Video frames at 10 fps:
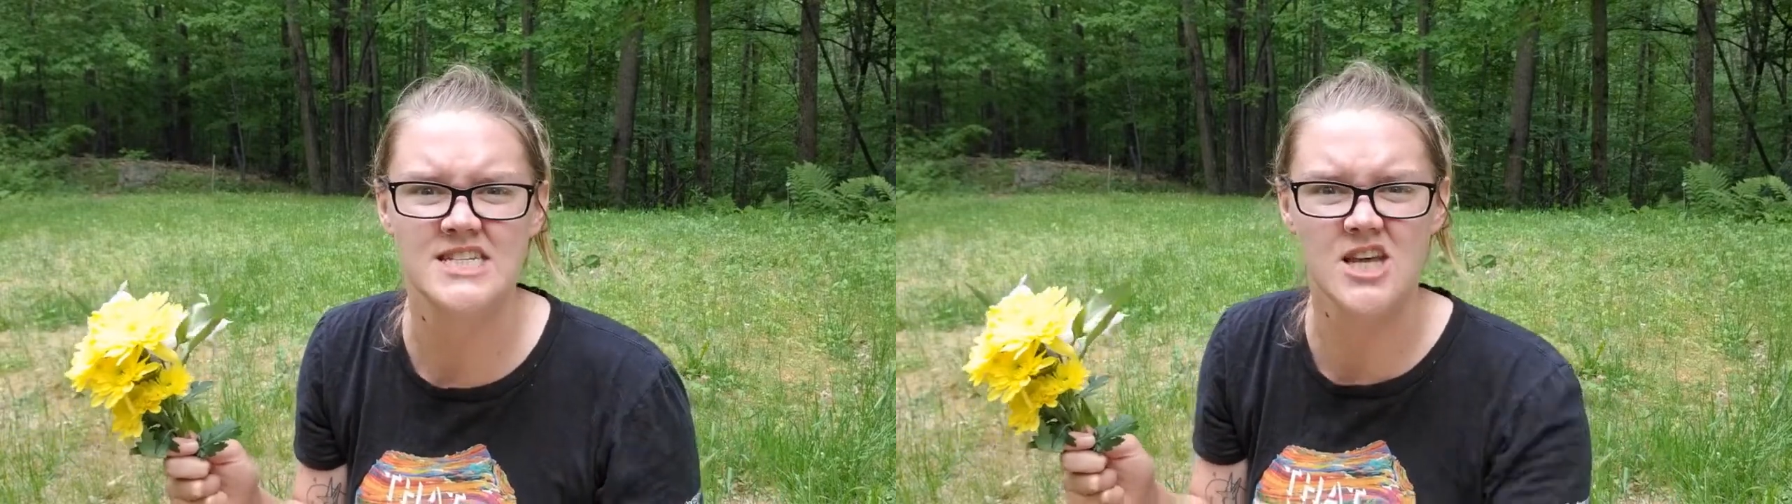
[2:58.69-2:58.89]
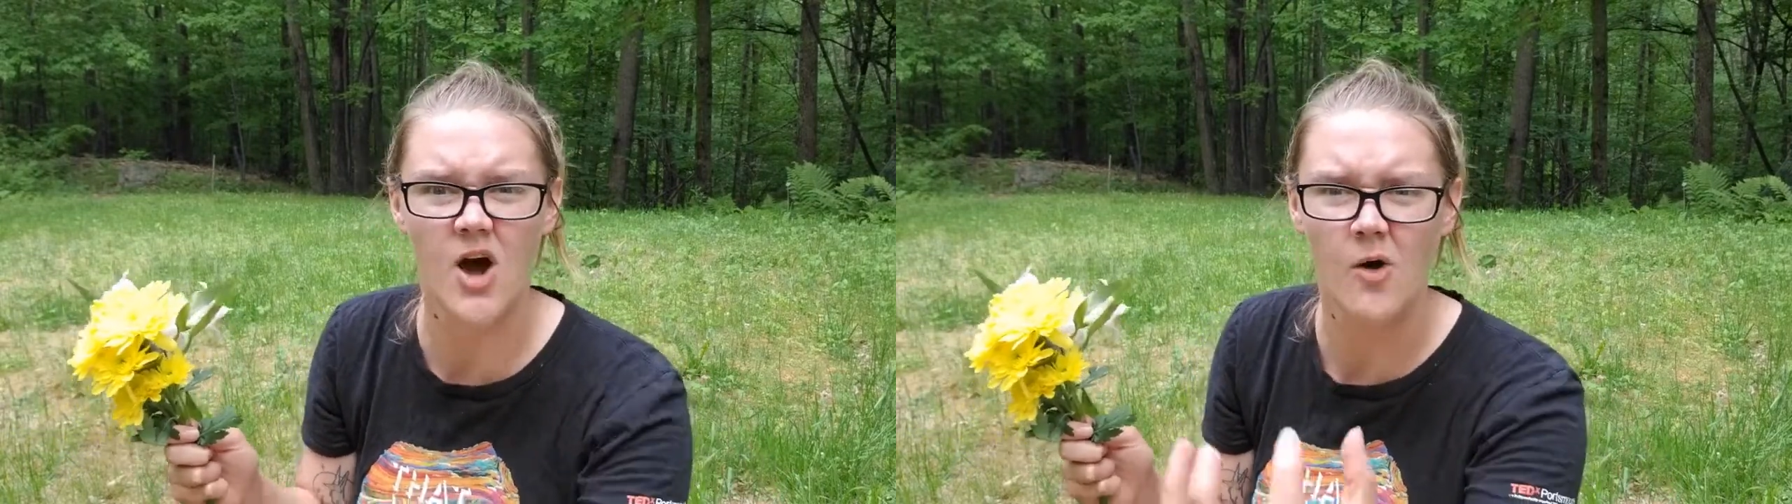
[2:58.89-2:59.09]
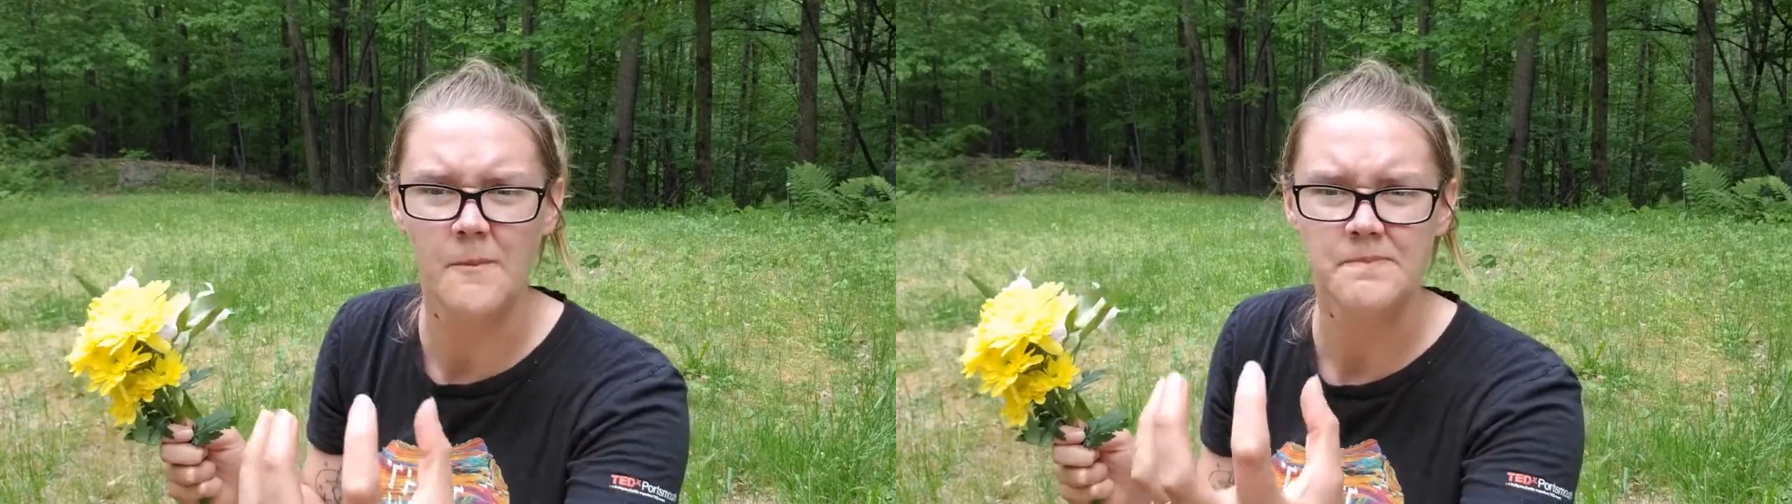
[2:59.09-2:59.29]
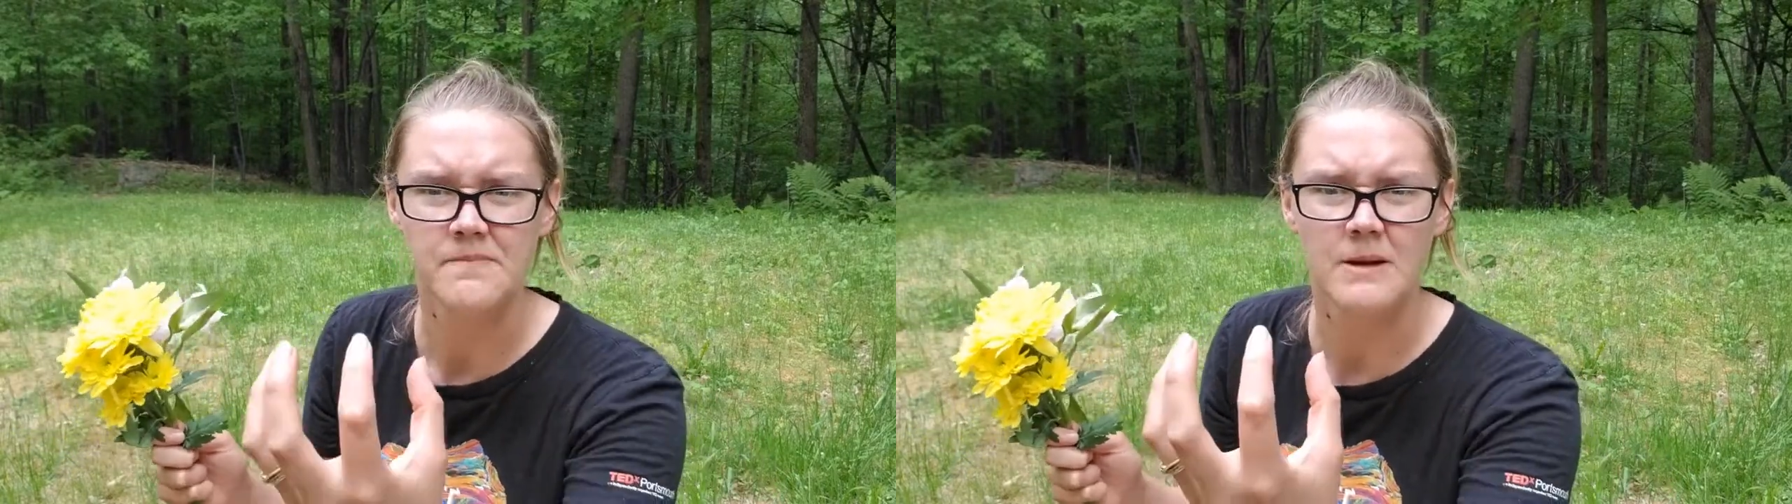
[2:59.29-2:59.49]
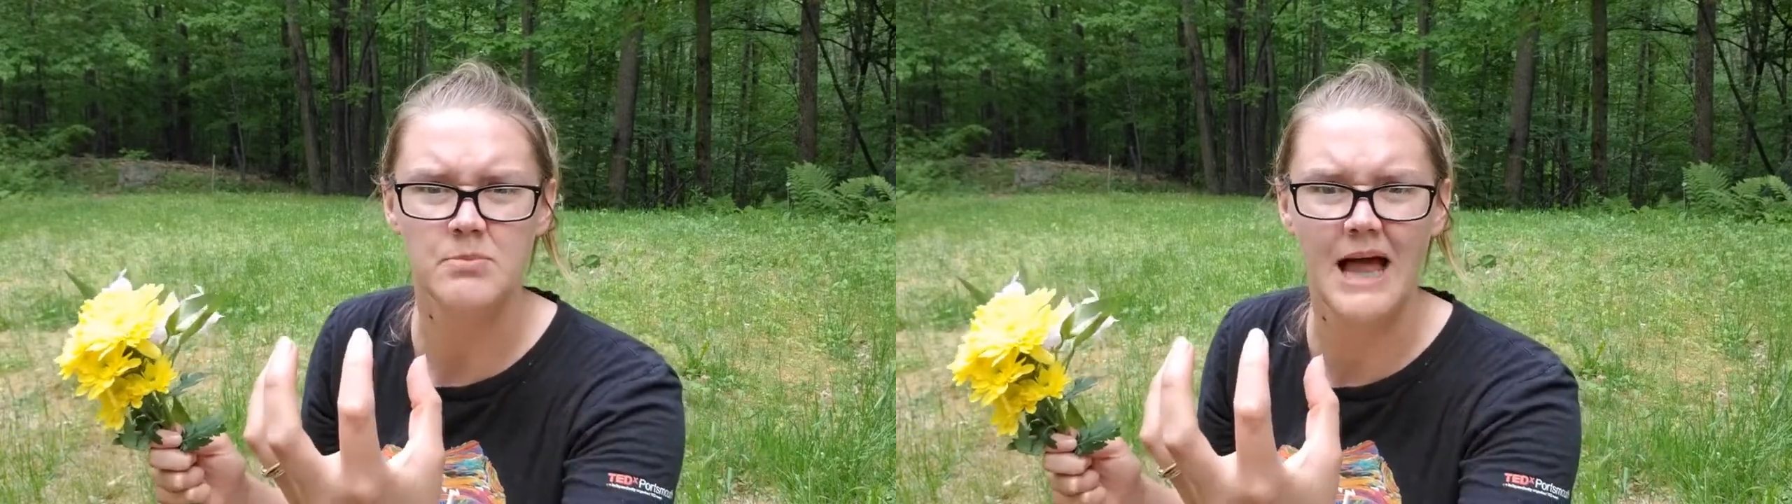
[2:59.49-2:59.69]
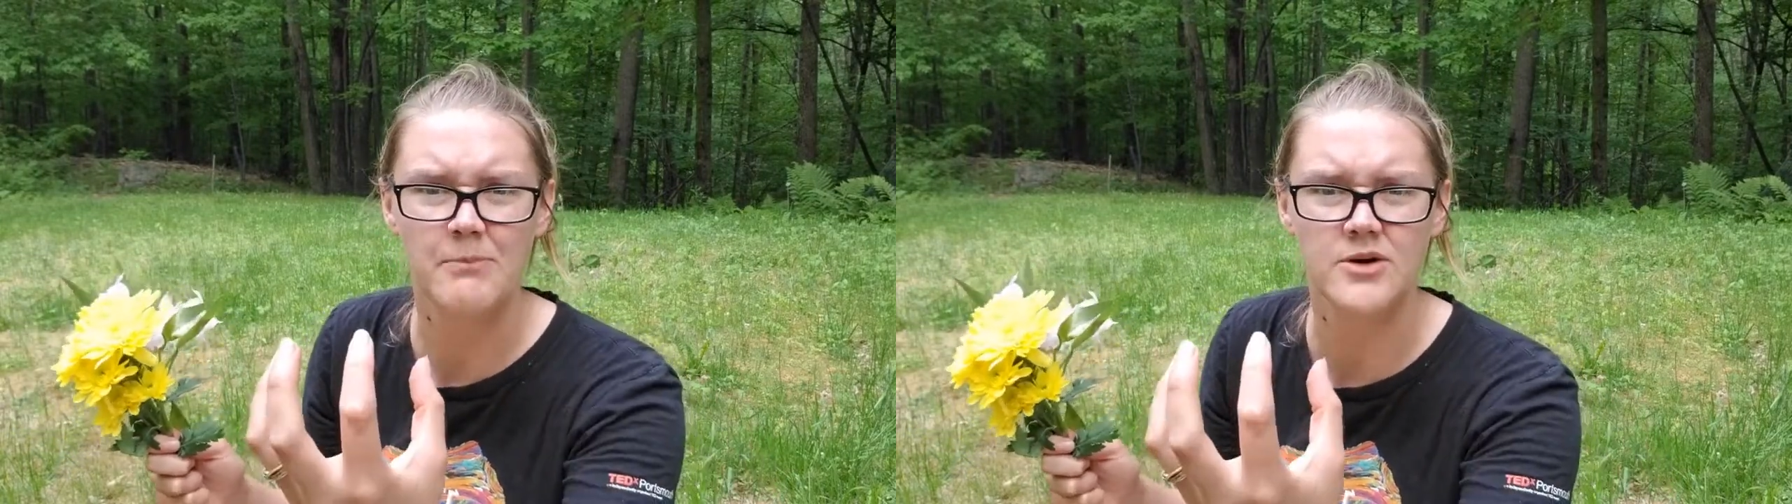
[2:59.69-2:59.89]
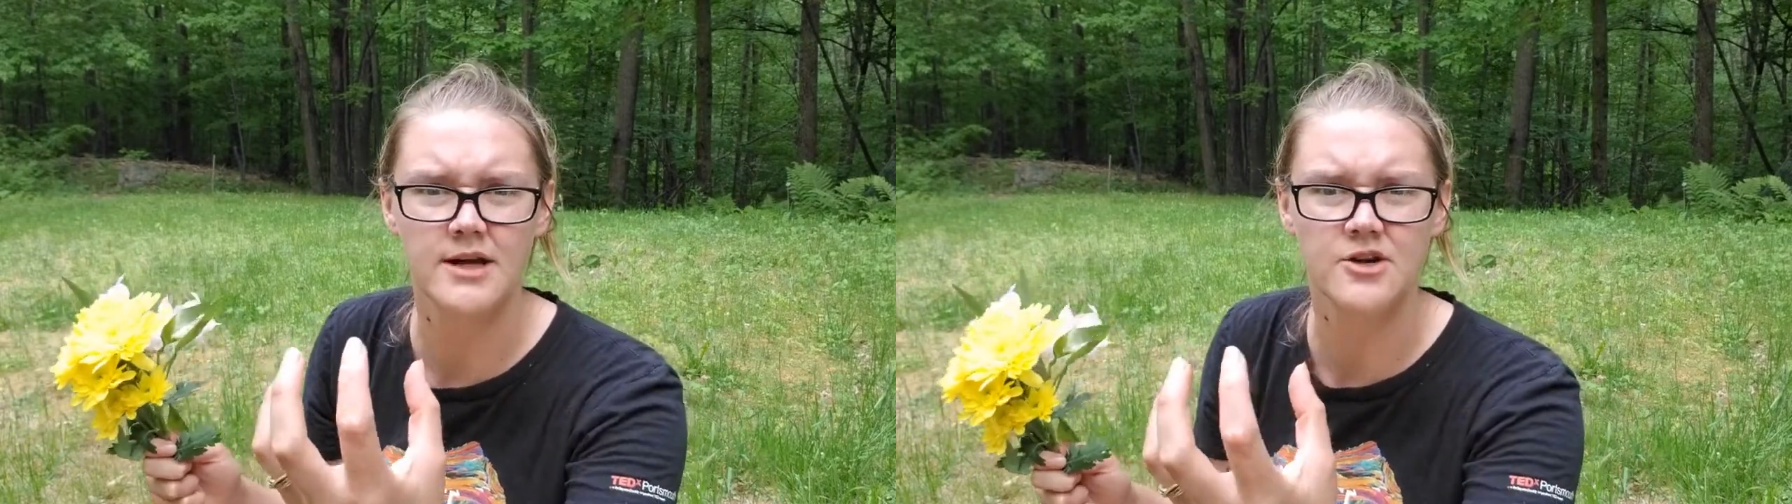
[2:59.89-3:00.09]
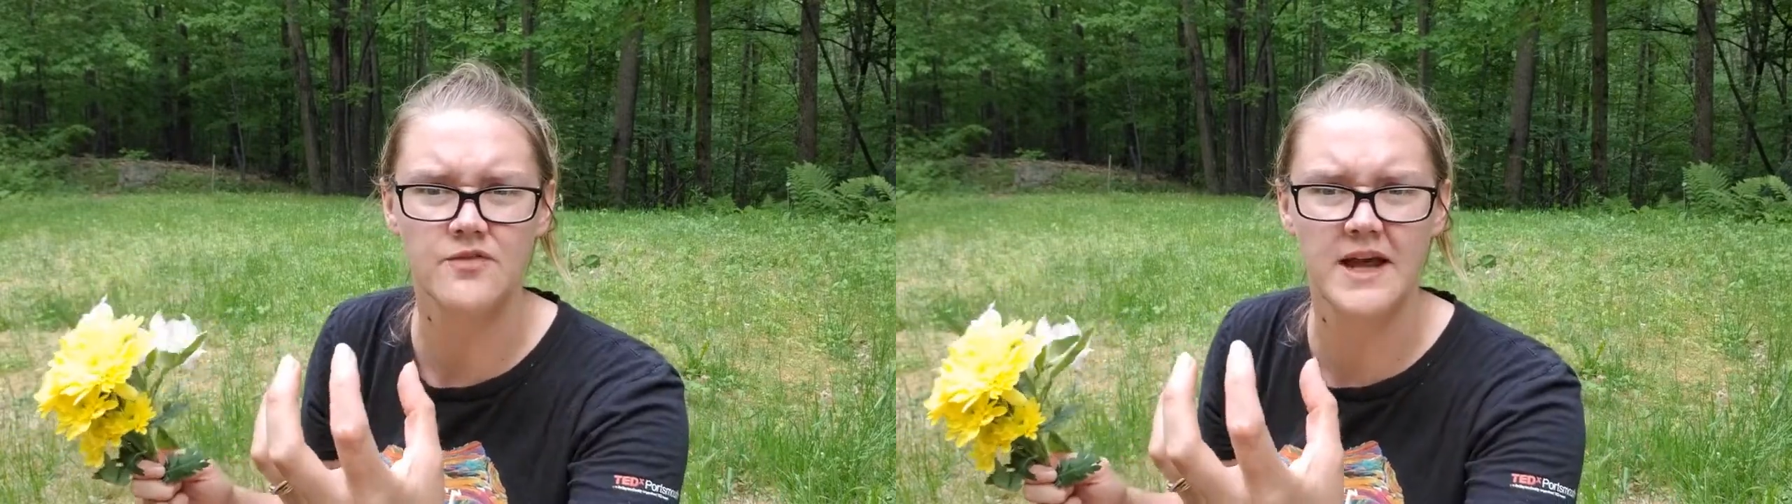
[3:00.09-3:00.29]
So plop one
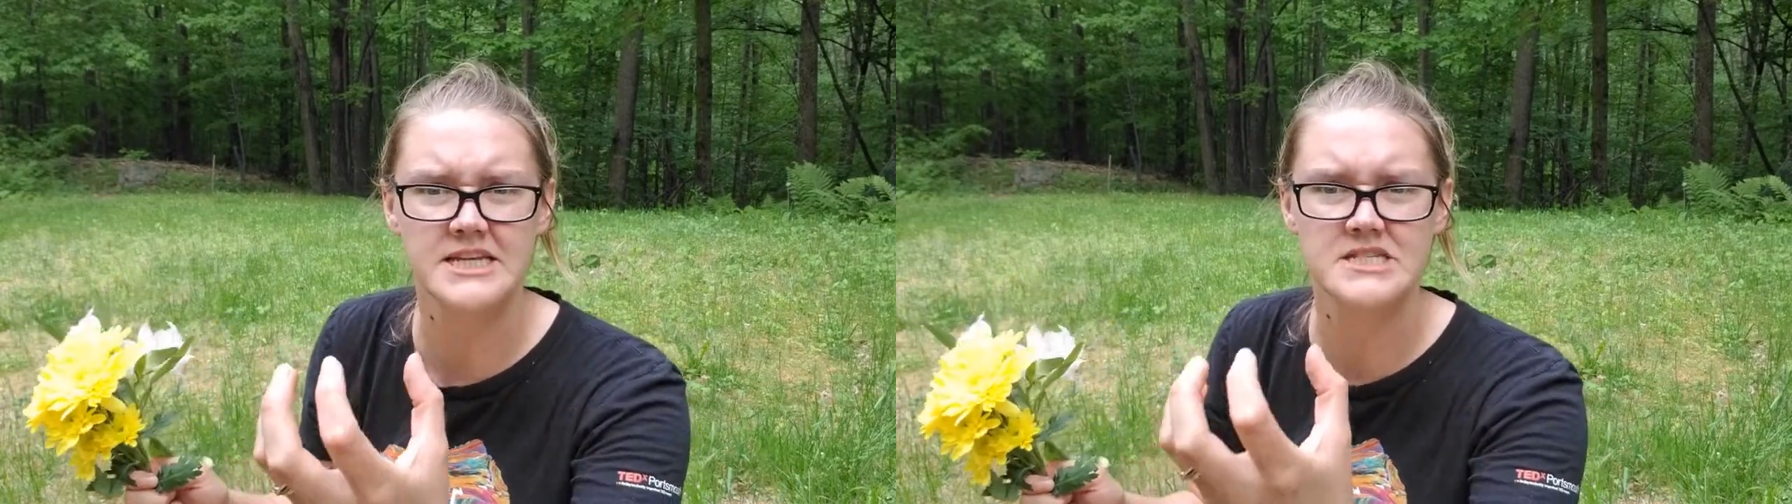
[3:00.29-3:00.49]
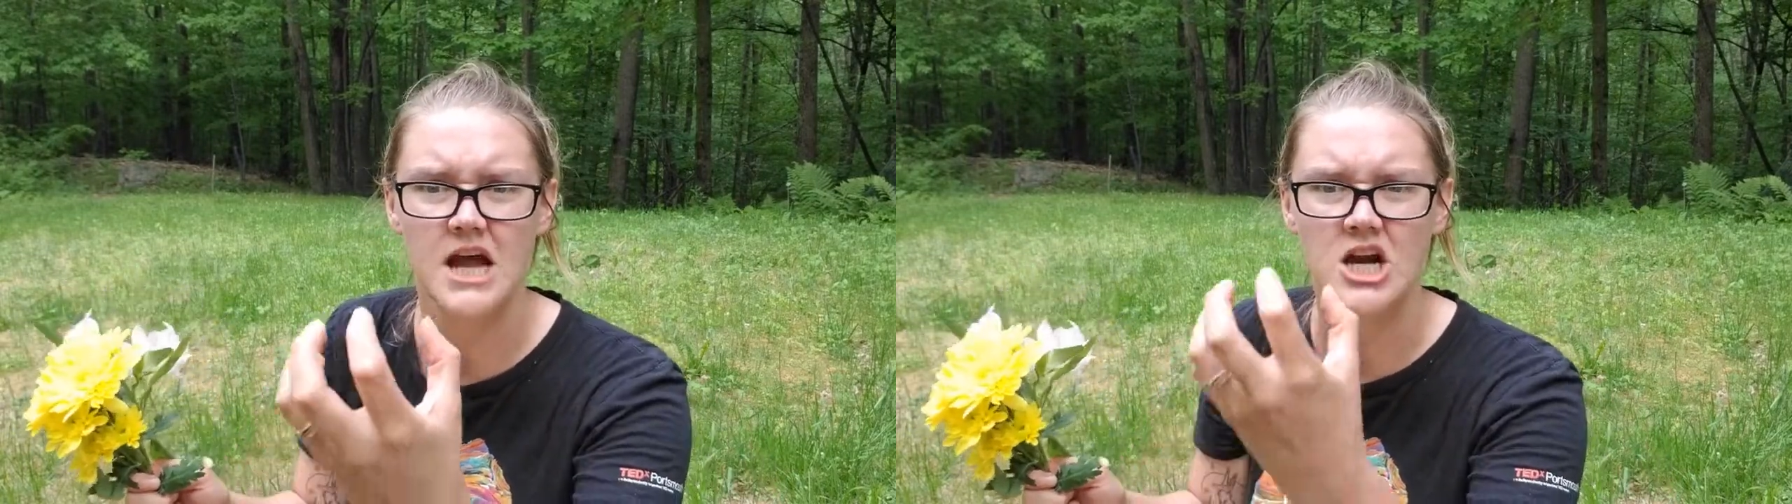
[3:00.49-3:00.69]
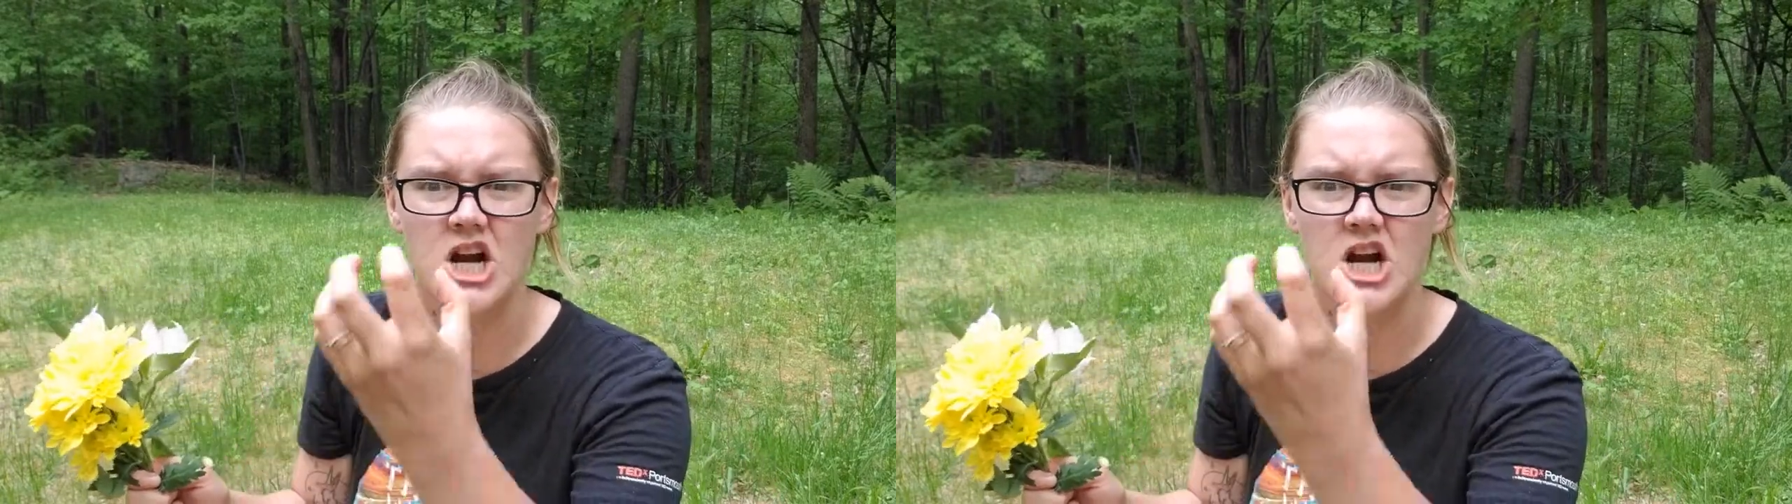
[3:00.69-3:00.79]
on your face,